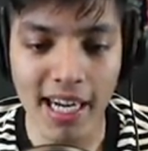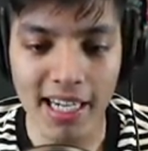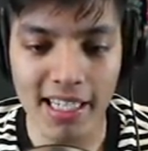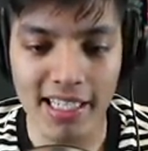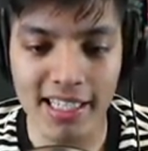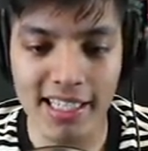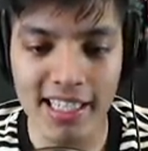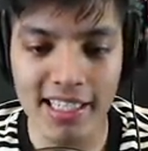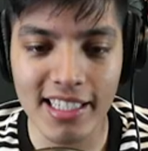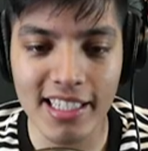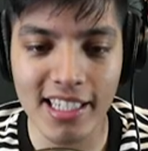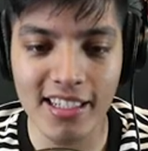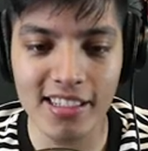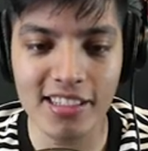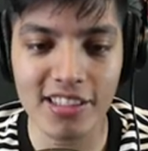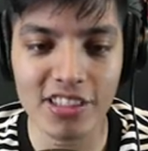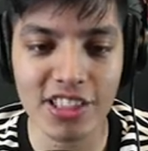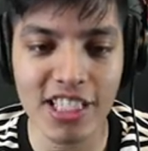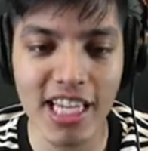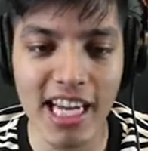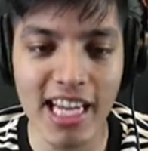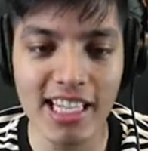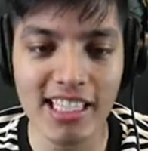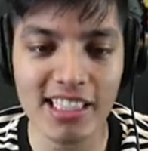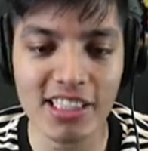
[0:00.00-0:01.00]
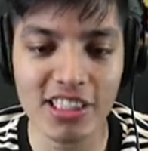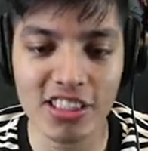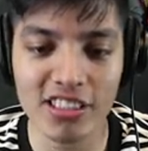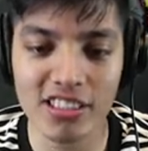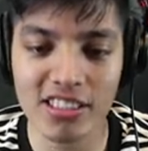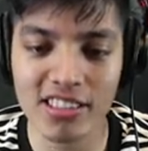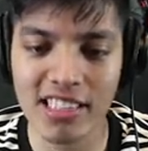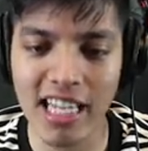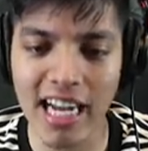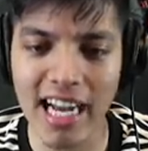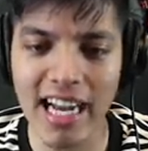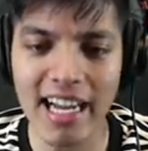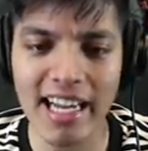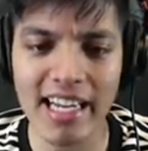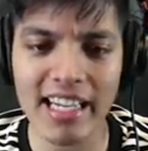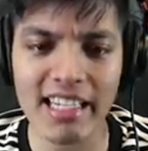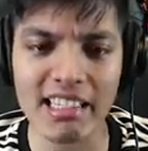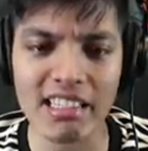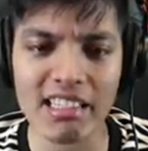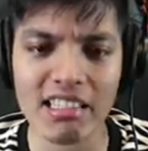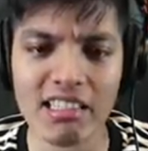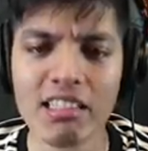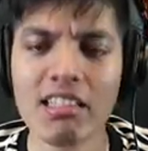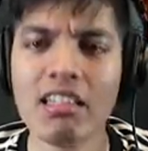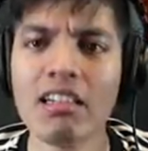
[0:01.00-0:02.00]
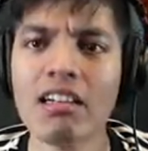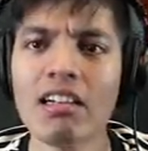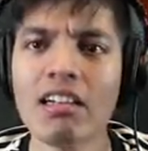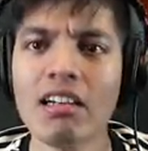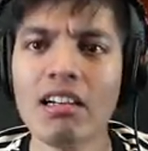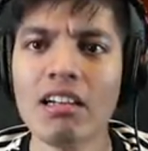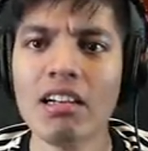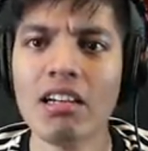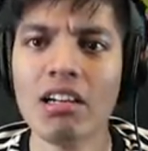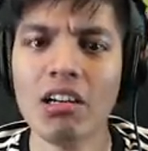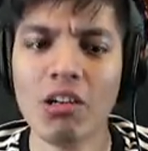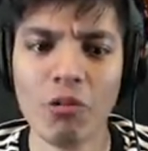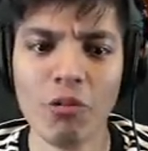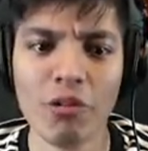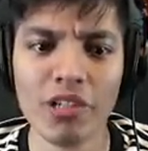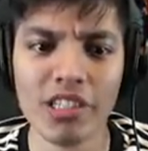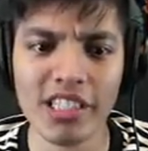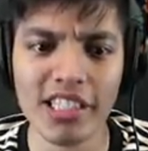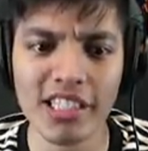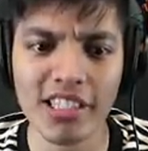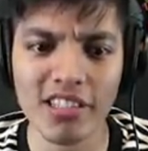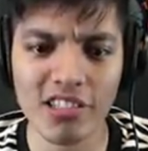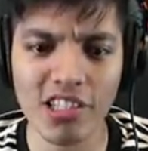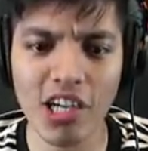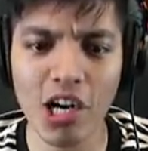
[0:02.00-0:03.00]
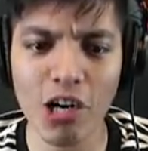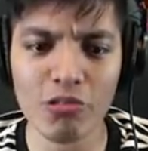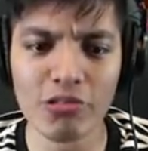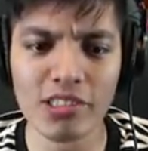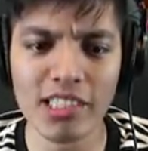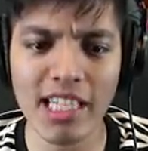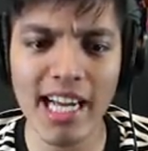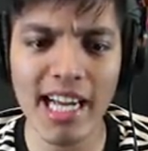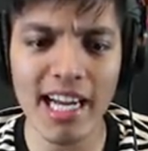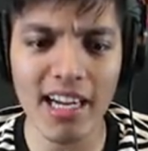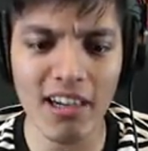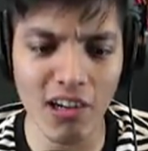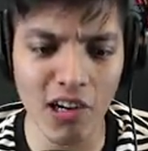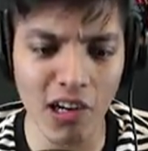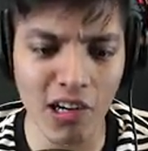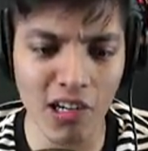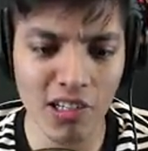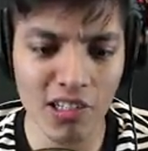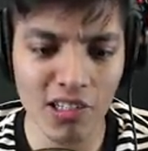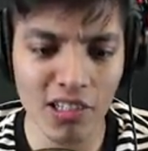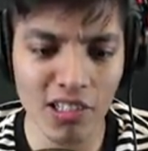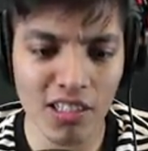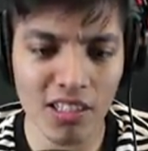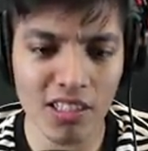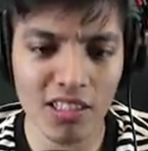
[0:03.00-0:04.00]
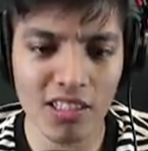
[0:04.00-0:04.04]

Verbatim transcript: god, Kid Killer Jelly just died. We need to go now.